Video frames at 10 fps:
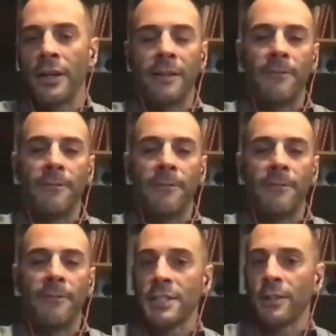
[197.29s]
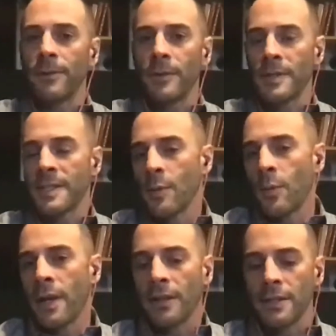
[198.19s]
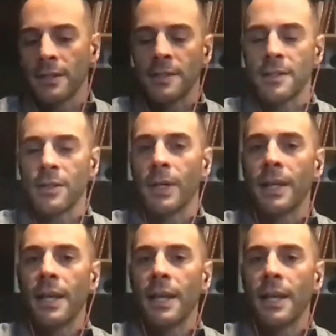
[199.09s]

And if a year you're still feeling the same way, let, us do it.